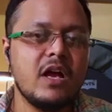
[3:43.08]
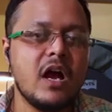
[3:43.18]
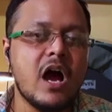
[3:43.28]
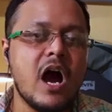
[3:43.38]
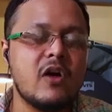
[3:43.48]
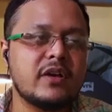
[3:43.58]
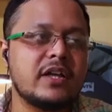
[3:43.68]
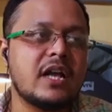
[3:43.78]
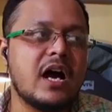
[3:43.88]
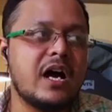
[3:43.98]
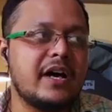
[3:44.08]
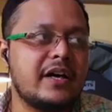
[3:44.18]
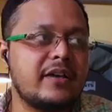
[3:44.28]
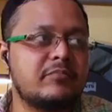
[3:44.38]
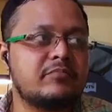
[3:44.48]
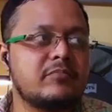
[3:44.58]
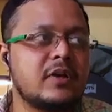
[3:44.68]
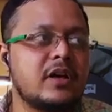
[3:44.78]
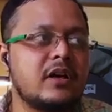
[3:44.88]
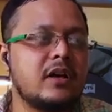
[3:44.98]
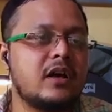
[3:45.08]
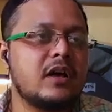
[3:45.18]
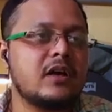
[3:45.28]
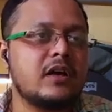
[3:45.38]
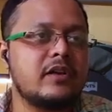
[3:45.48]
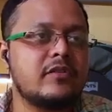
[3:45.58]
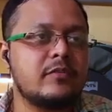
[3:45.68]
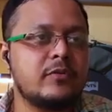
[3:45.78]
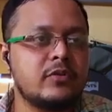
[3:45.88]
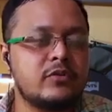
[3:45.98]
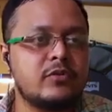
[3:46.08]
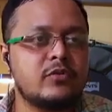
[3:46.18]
How can I contribute